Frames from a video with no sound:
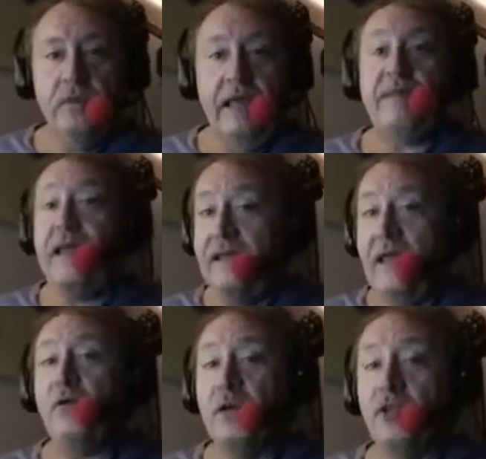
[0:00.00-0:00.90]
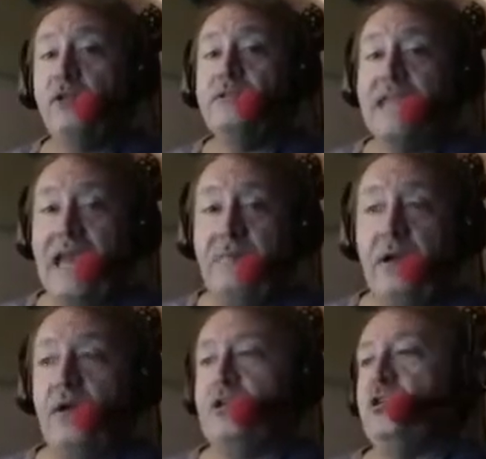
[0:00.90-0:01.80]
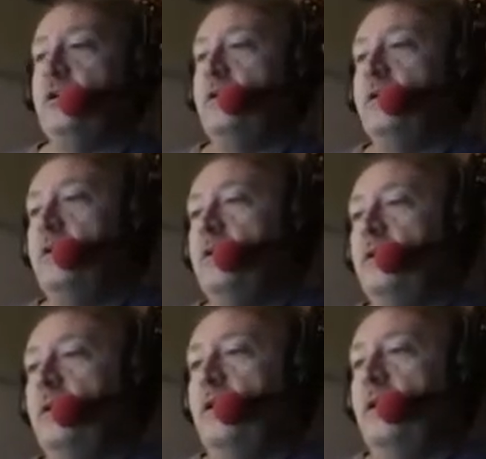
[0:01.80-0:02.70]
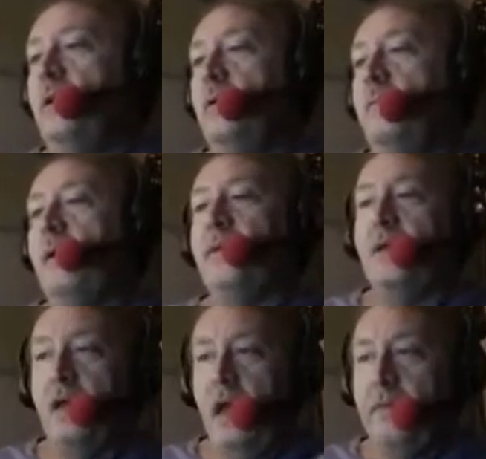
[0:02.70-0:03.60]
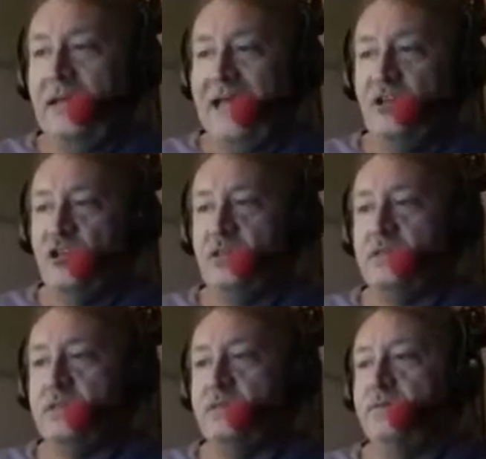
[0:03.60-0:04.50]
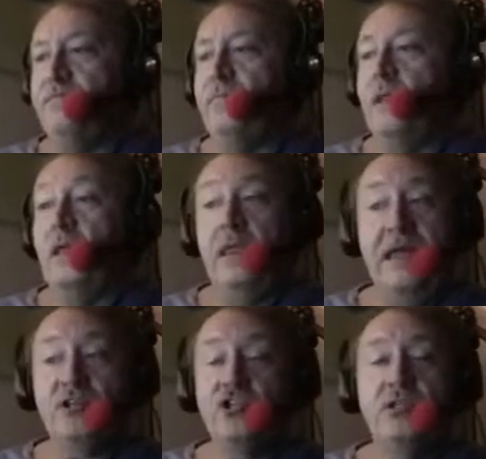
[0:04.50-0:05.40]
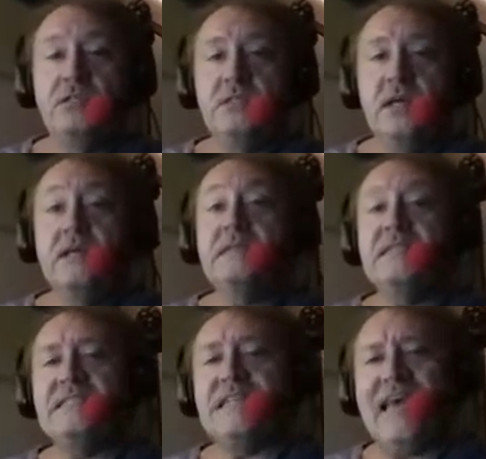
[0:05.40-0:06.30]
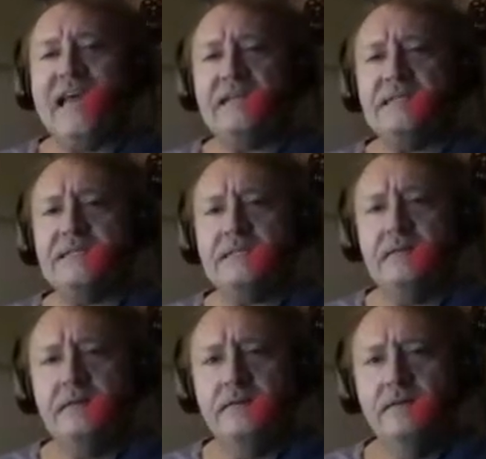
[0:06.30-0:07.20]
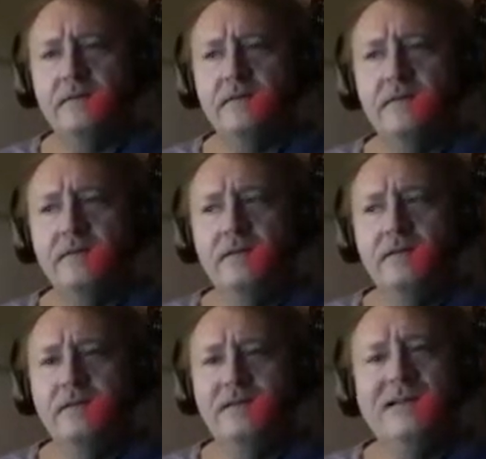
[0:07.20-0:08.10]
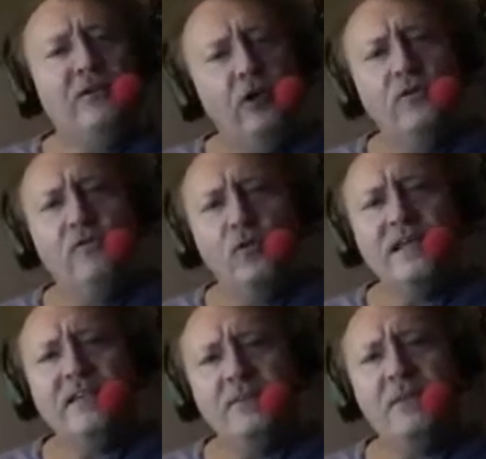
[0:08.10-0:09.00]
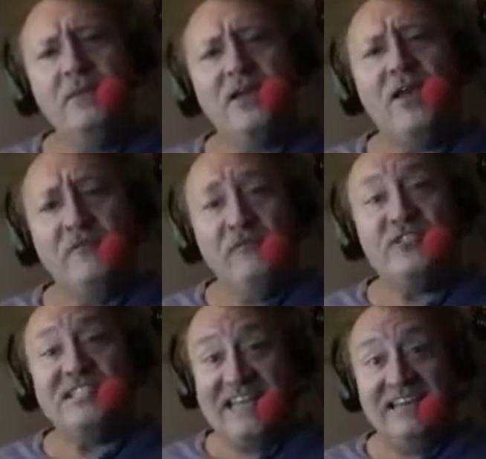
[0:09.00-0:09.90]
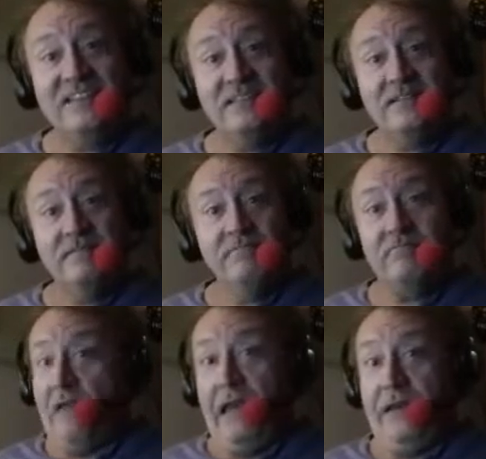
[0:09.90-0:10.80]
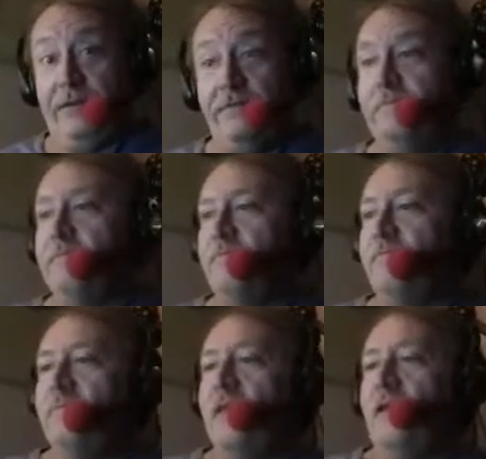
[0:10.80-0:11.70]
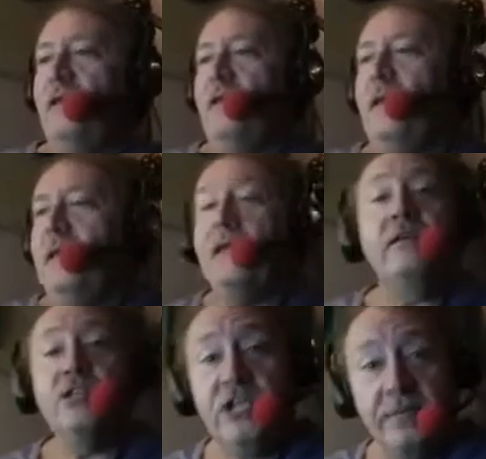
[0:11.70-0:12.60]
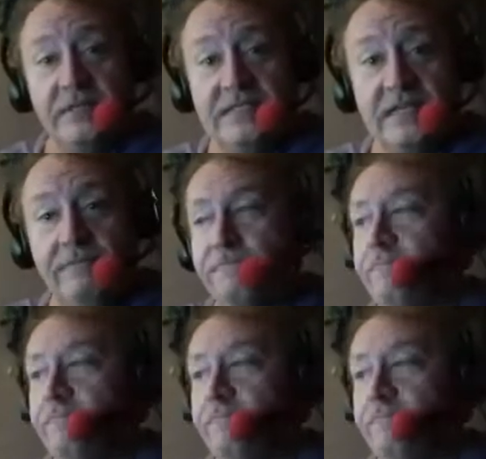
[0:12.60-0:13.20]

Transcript: and that now includes gay marriage, public accommodations, elections, sex. Did you know the 14th Amendment covers sex? I didn't. Illegitimacy,